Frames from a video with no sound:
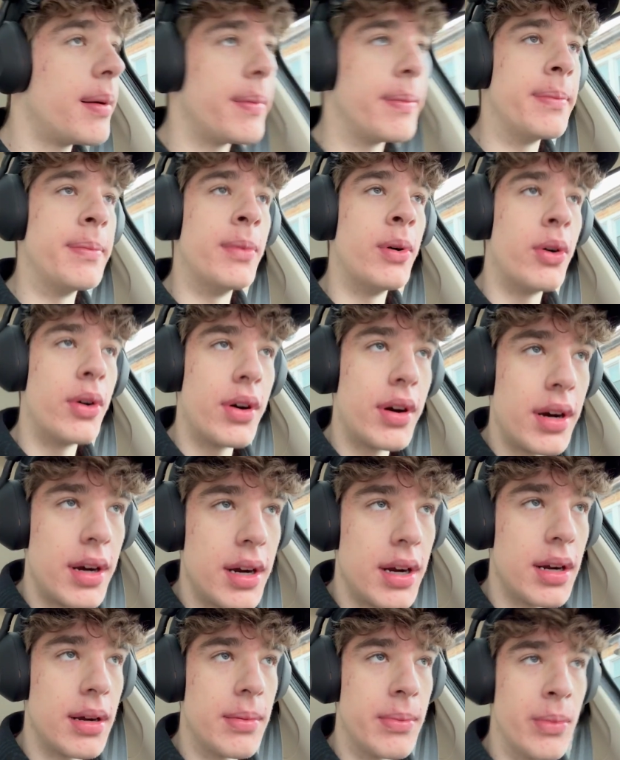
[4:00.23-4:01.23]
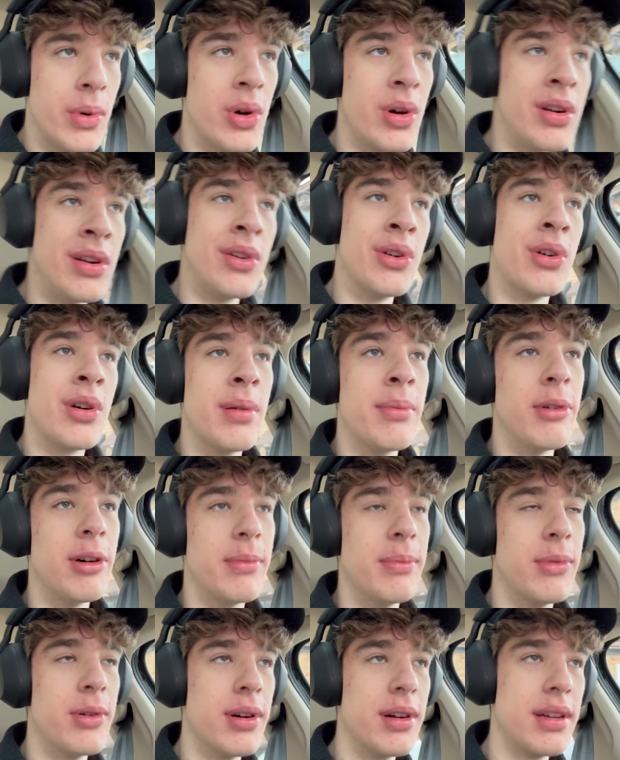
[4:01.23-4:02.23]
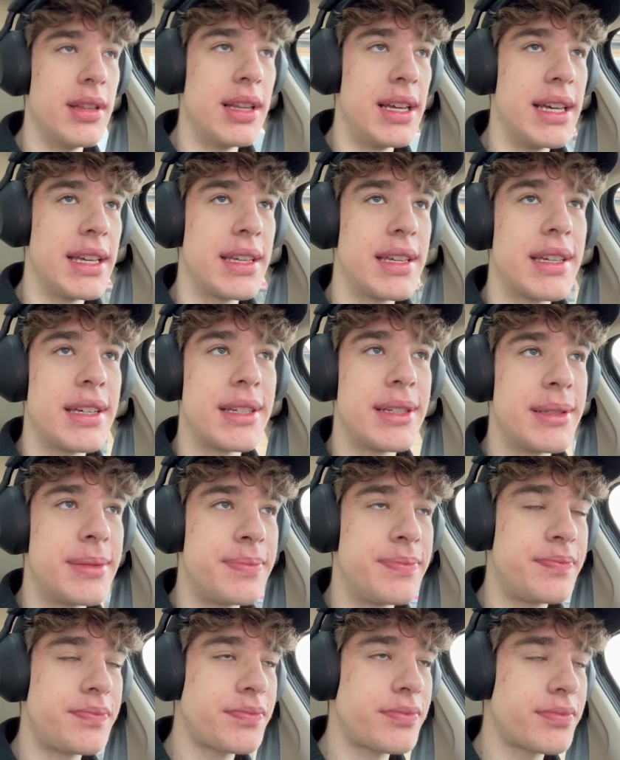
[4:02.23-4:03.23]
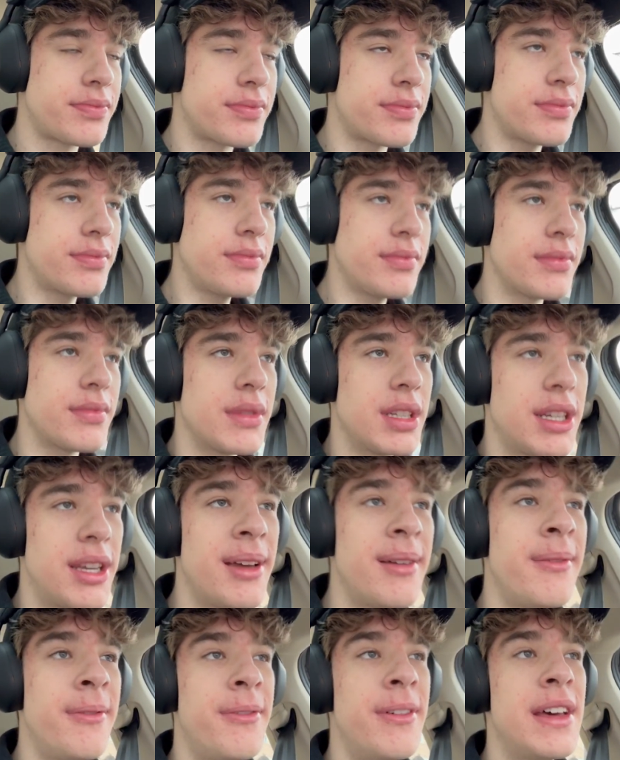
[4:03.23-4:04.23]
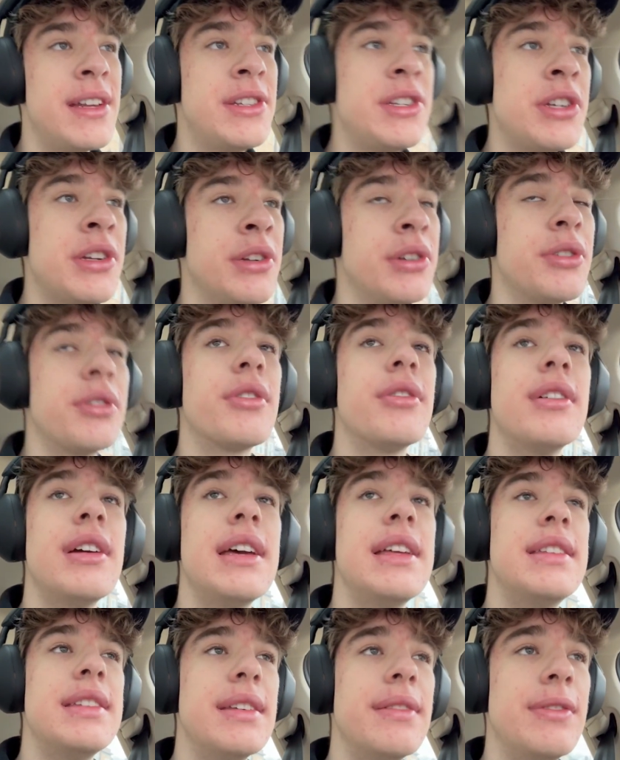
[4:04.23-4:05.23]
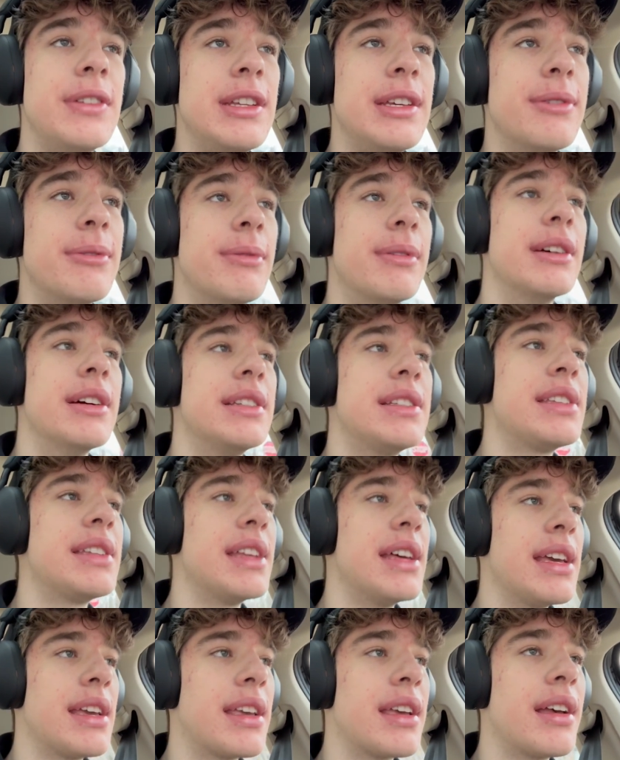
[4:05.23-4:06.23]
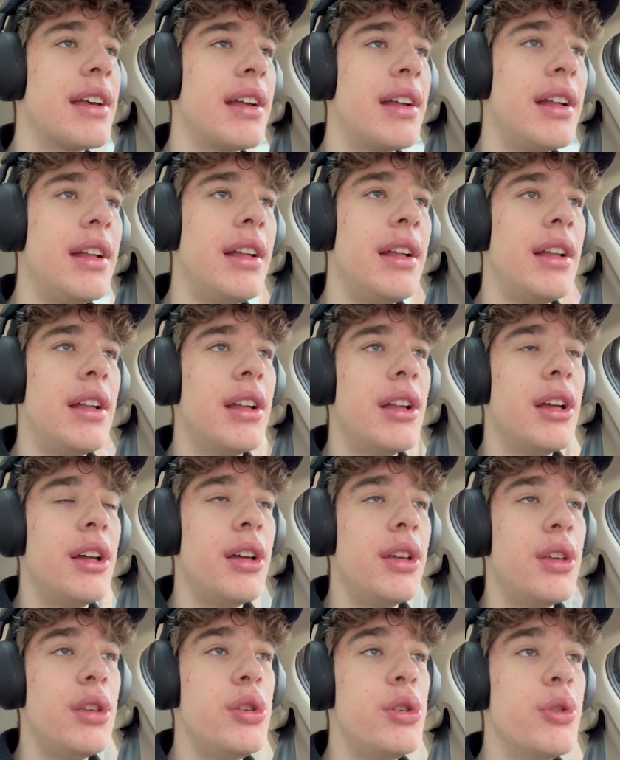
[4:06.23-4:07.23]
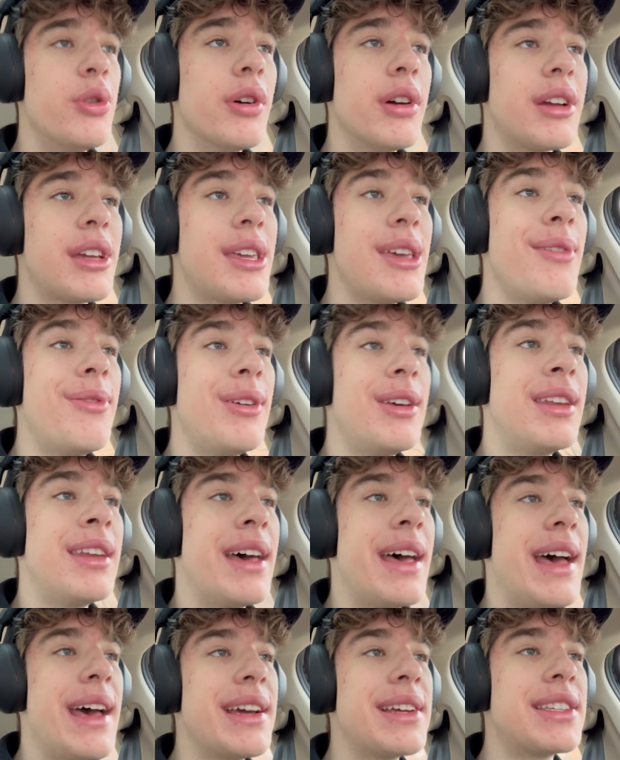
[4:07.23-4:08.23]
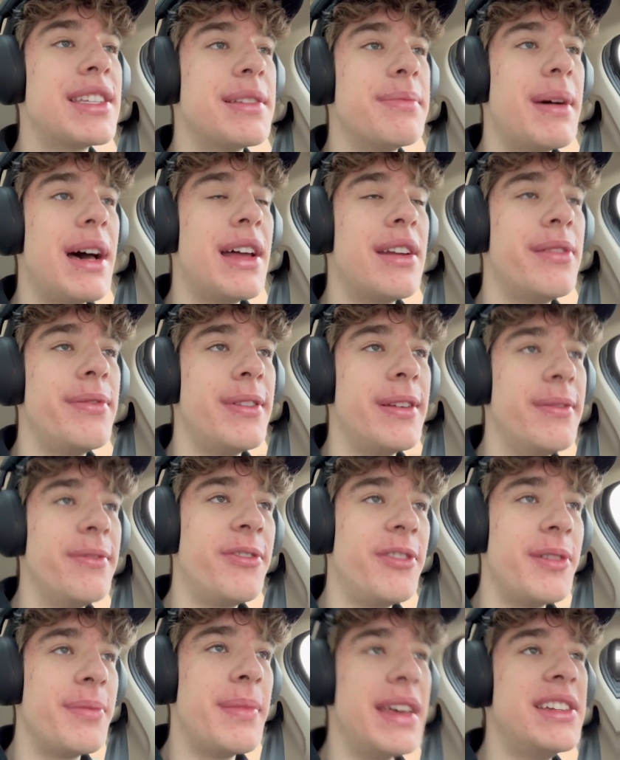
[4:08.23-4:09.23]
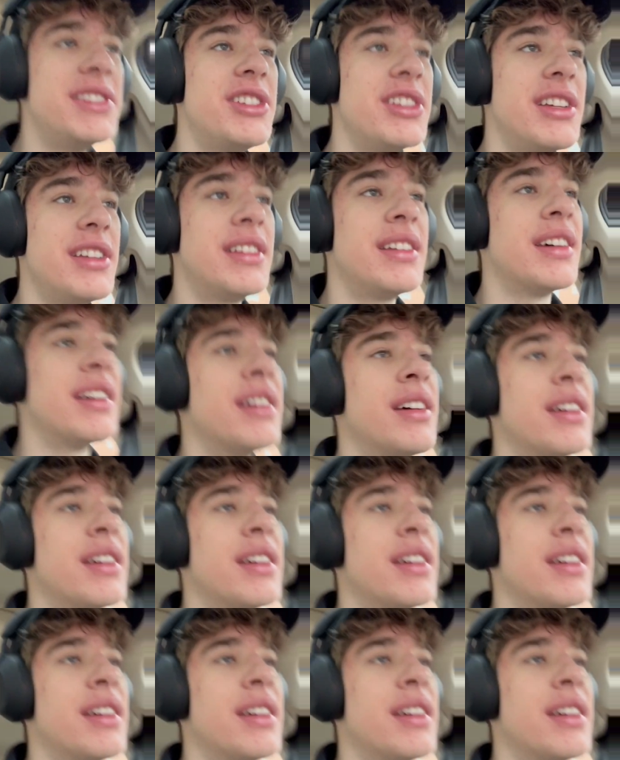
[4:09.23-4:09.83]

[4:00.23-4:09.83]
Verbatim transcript: more more normal, more like conventional creativity, where it's like you are given X amount of information